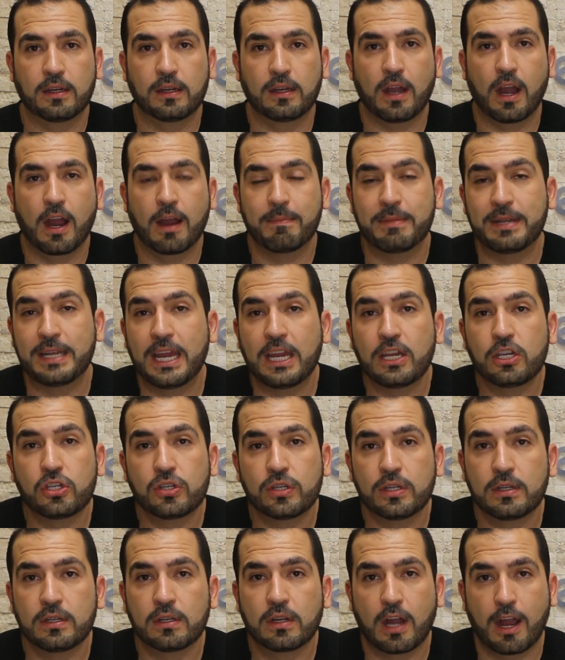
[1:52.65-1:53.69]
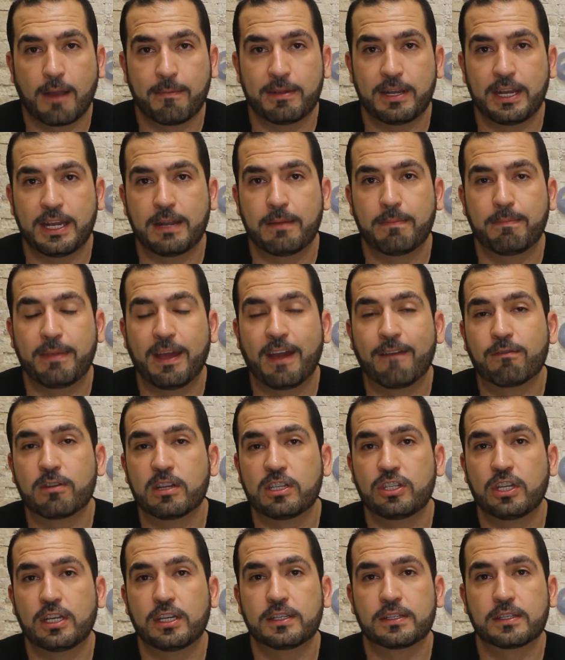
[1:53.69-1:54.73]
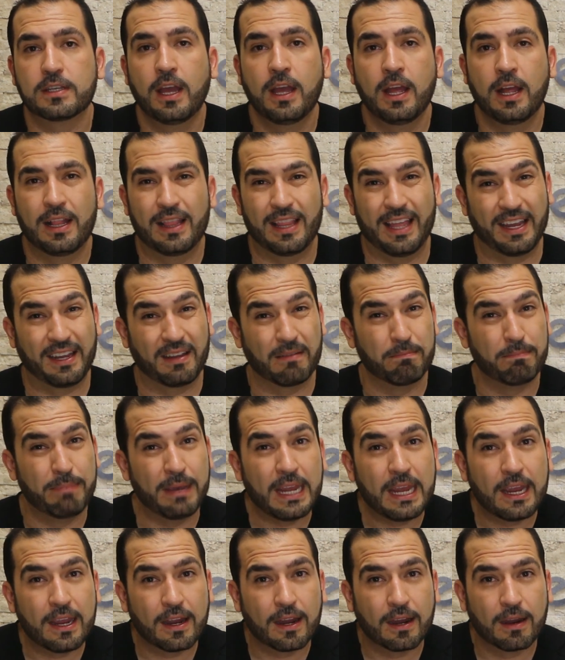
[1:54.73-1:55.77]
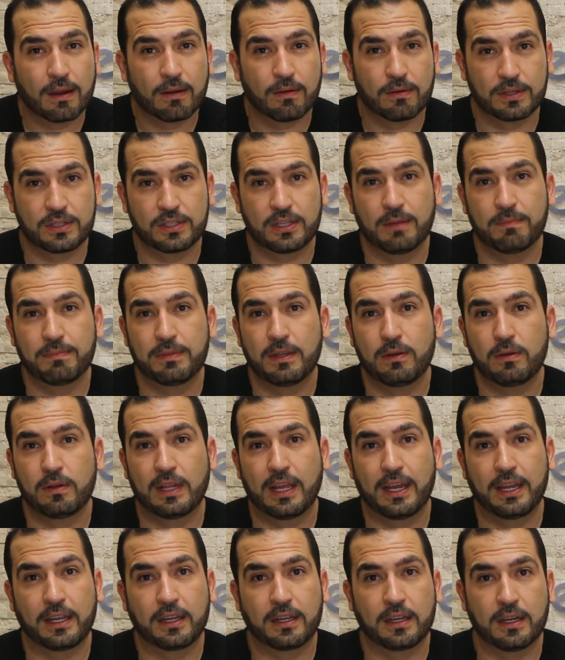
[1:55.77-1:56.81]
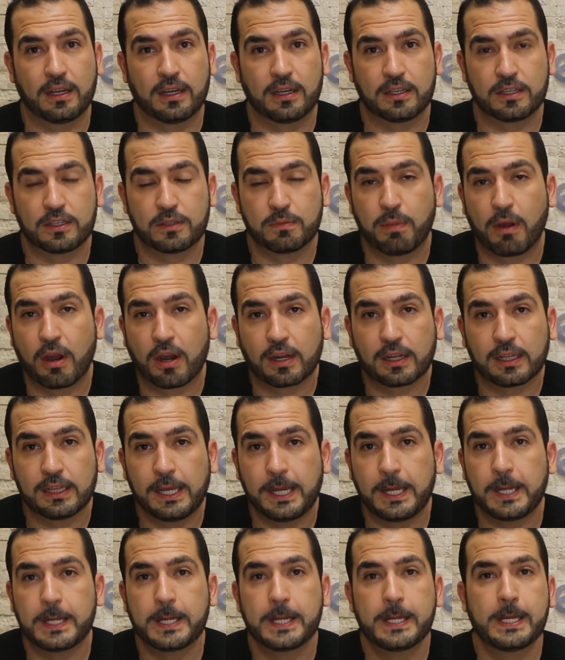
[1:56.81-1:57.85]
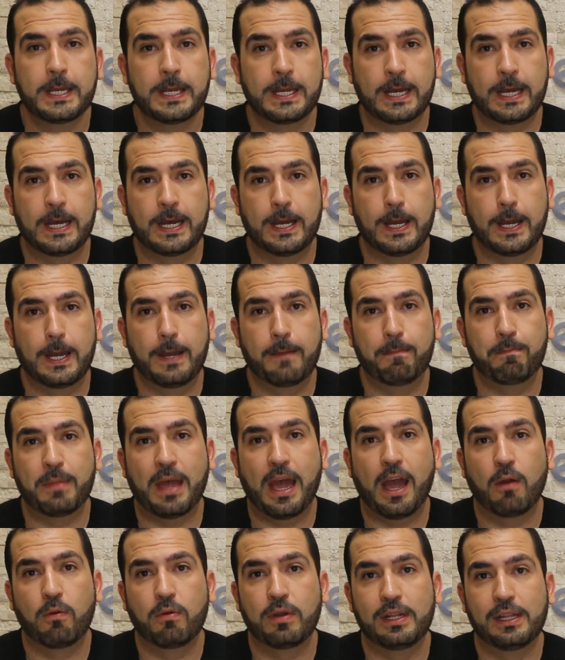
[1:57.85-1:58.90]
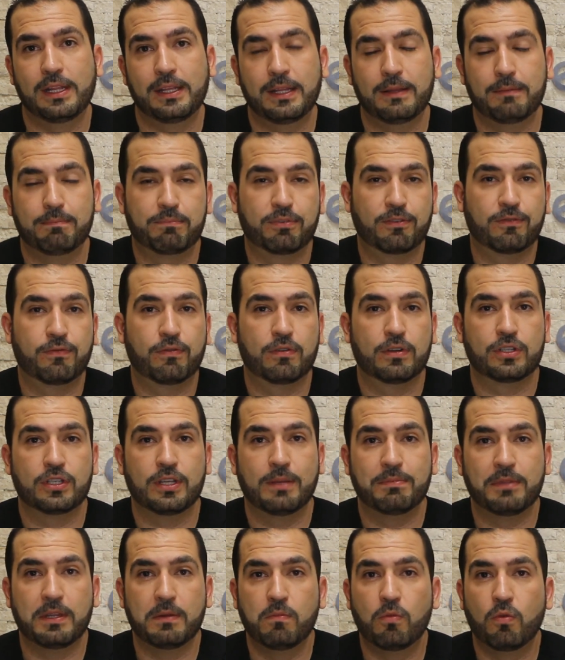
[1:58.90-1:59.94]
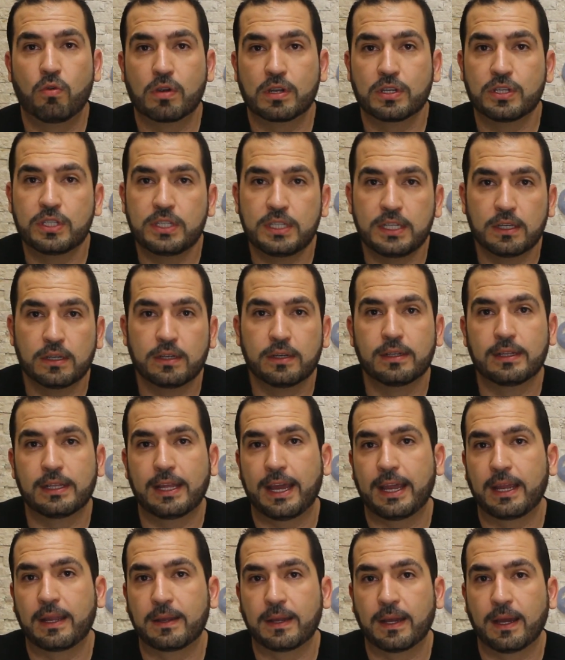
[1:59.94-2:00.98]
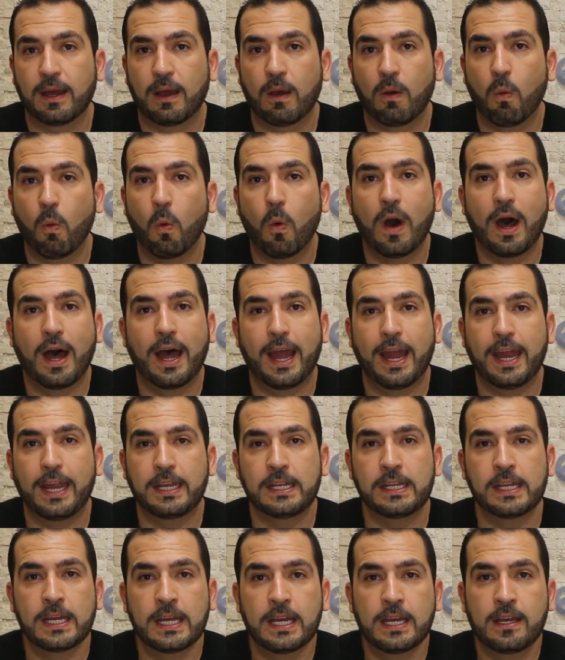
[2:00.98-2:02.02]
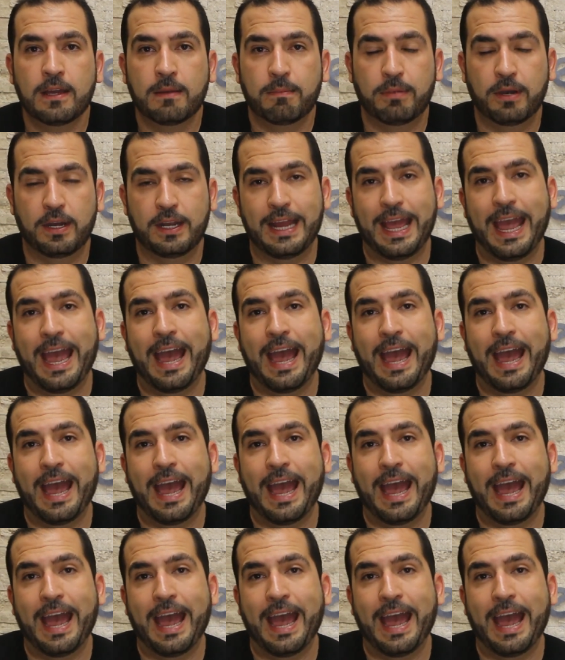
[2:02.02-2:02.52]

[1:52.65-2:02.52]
carbonated beverages like a beer or something like sparkling. I would prefer something more still like wine, but